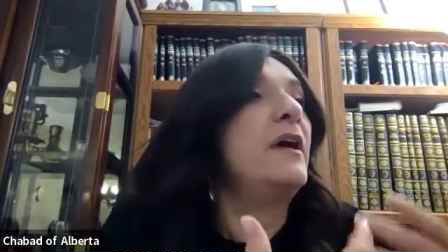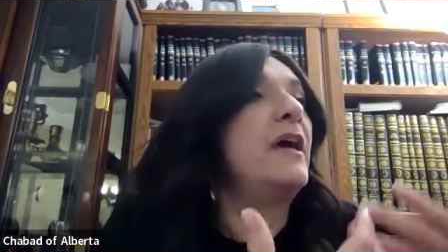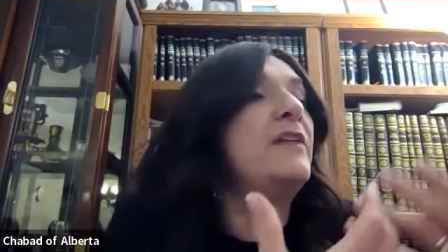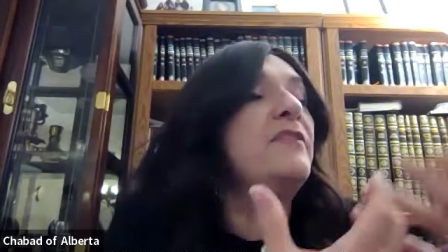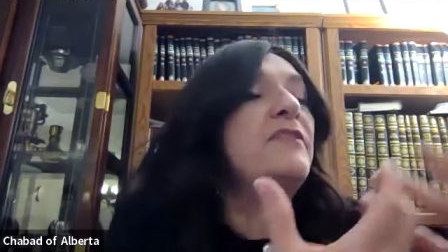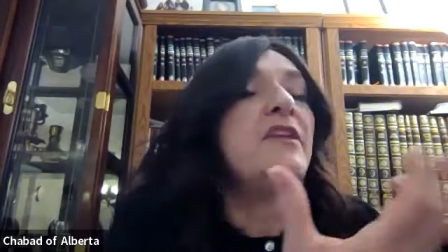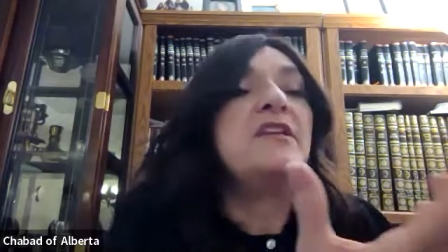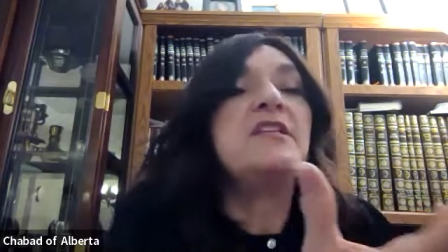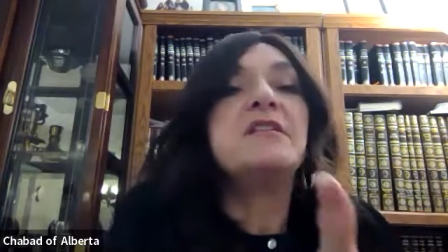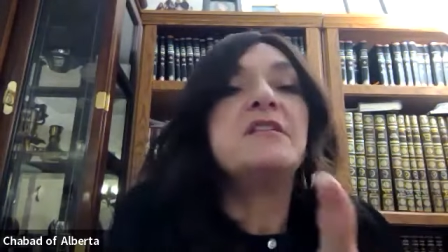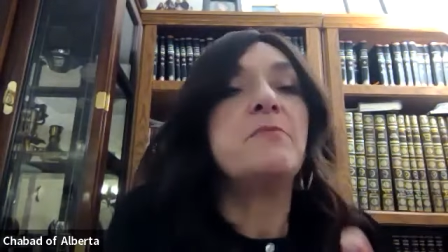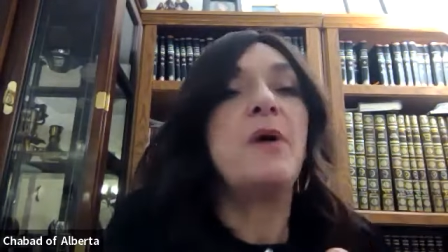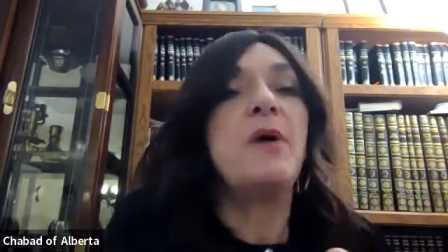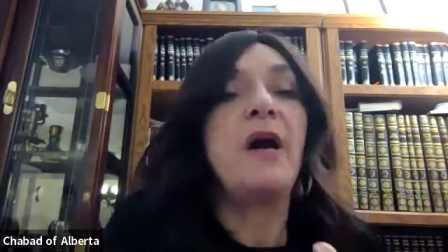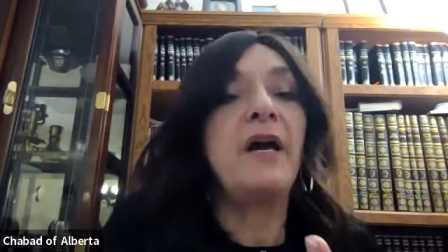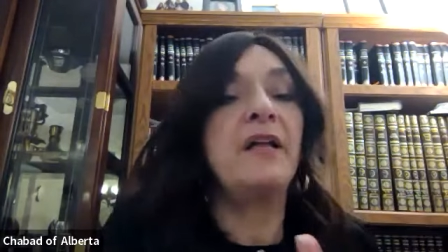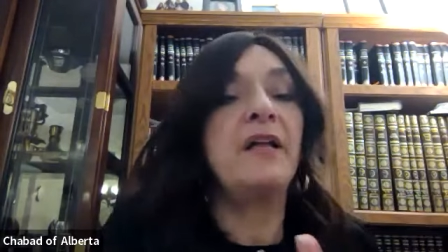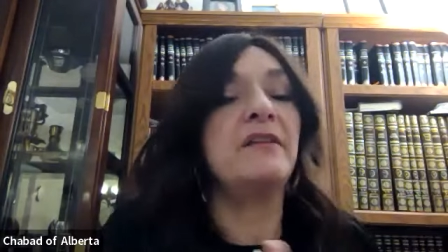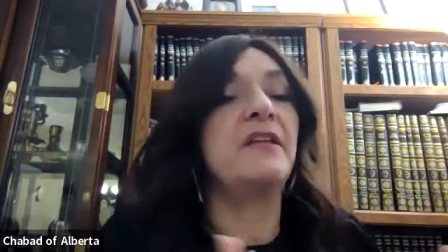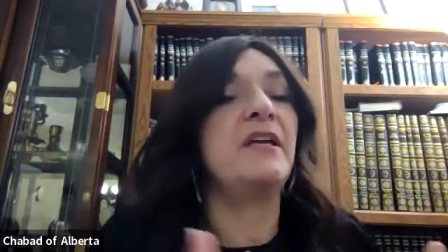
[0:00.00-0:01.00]
and they
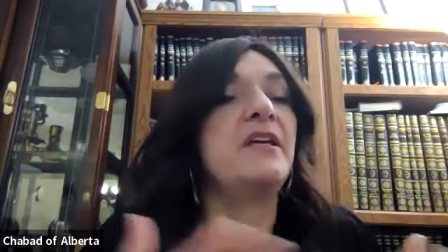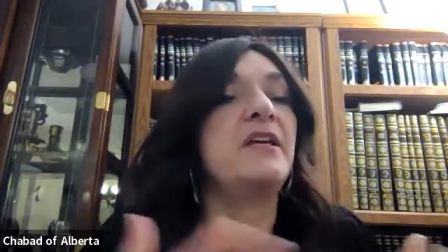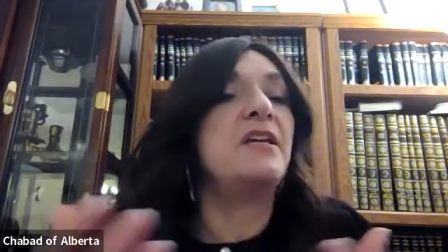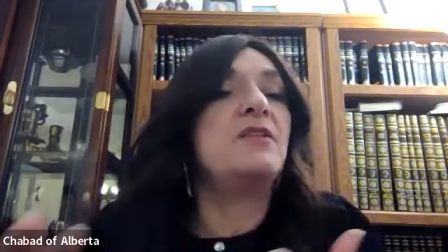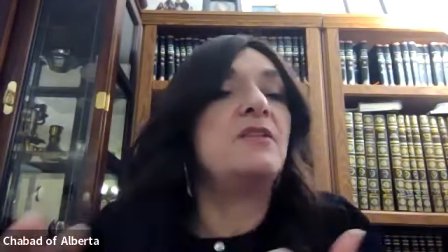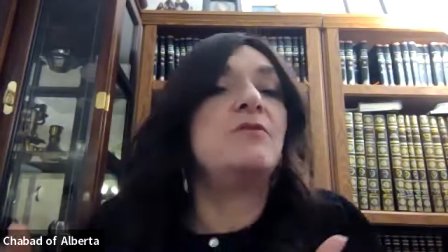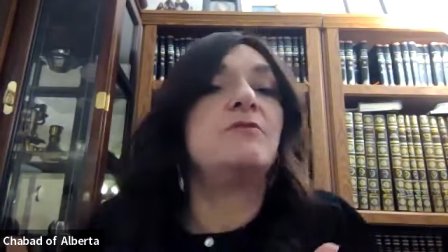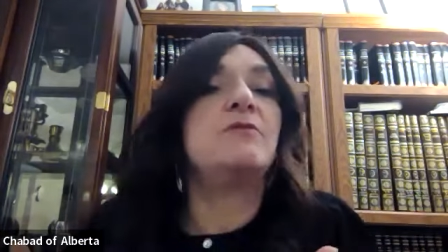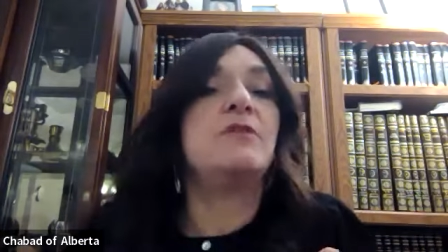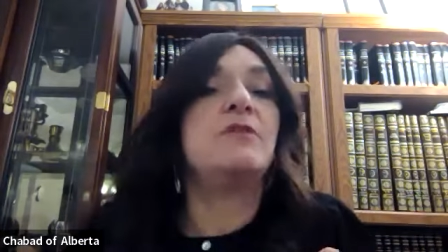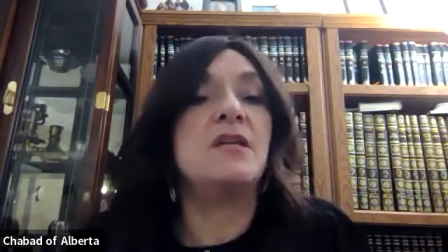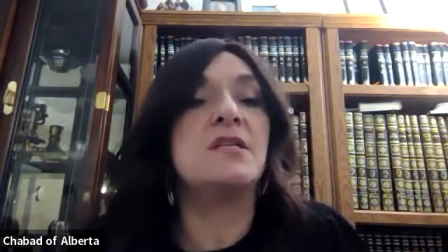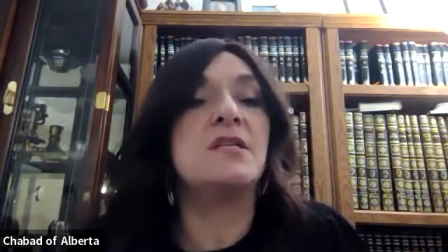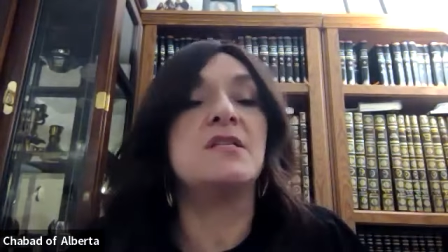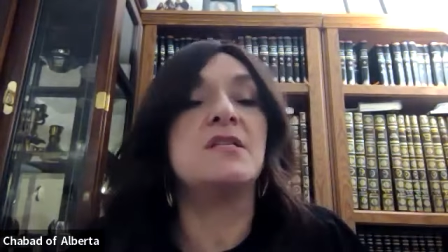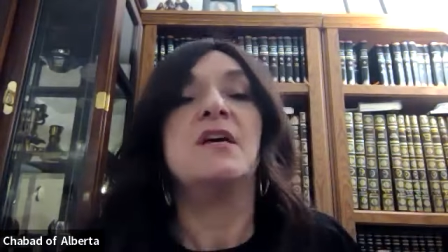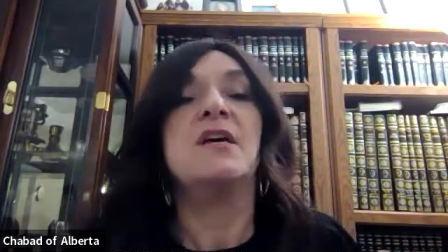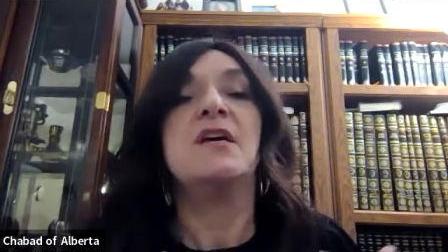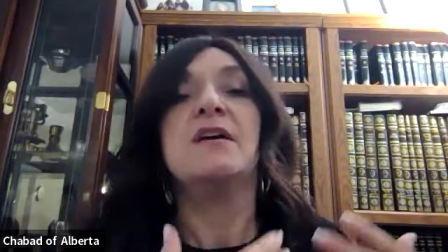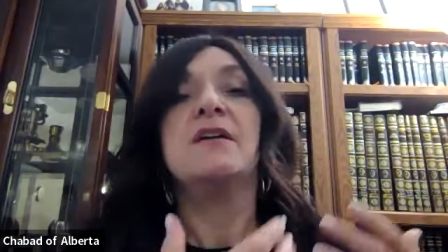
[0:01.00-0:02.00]
smile they can do
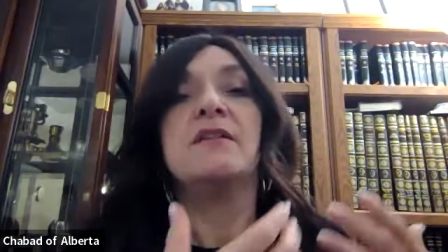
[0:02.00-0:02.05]
this